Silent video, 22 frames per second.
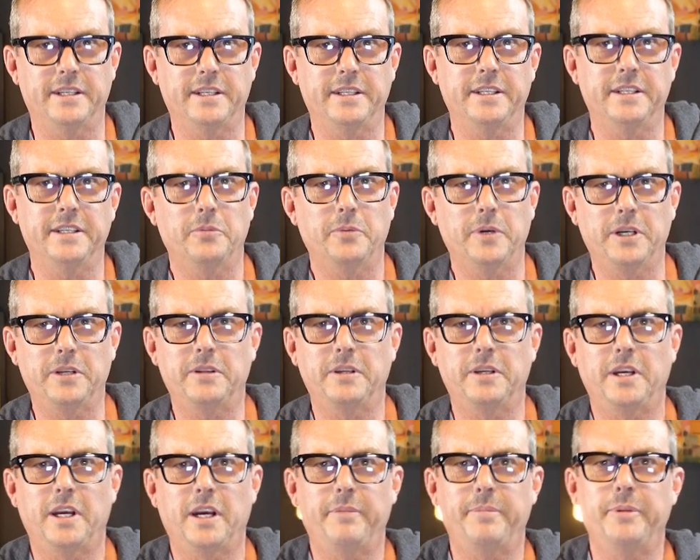And well,
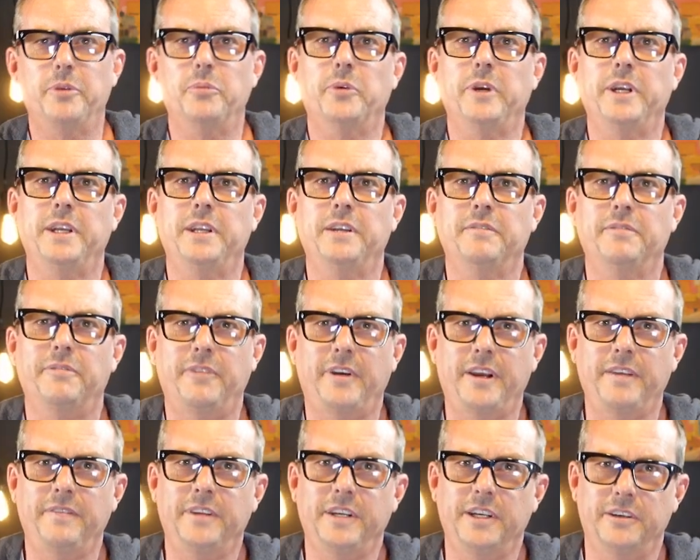I've been waiting
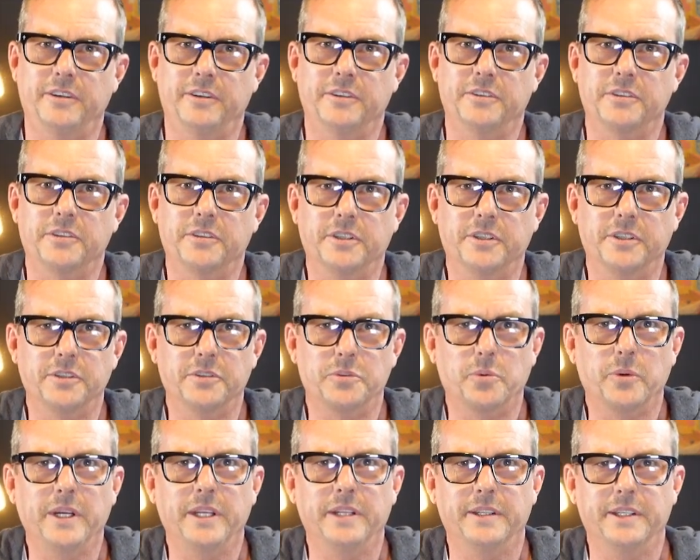5 years on his
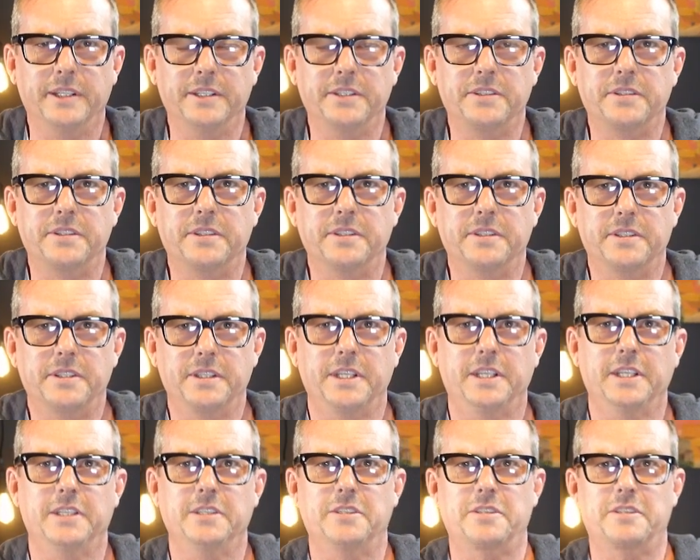wait list to
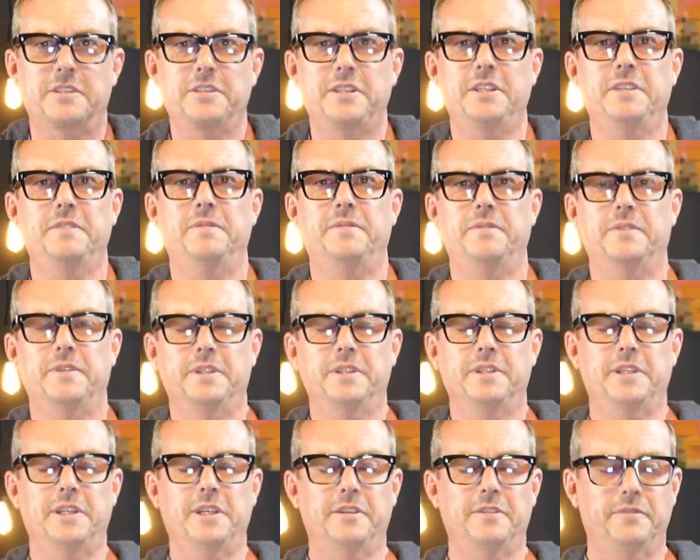get a sleeve
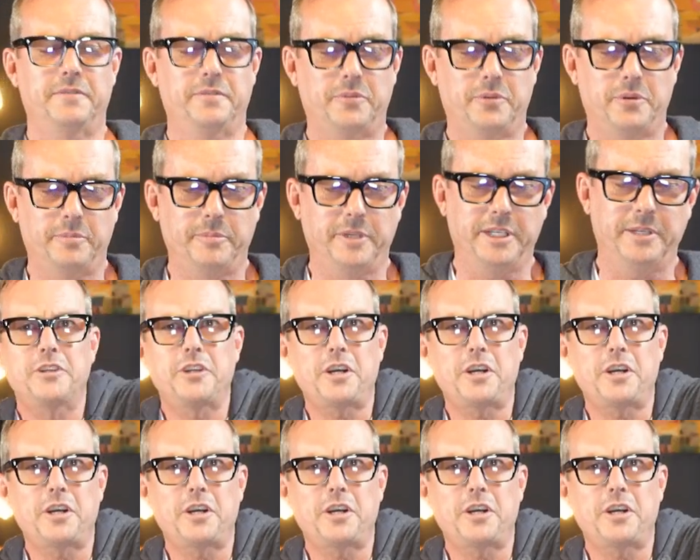done for me.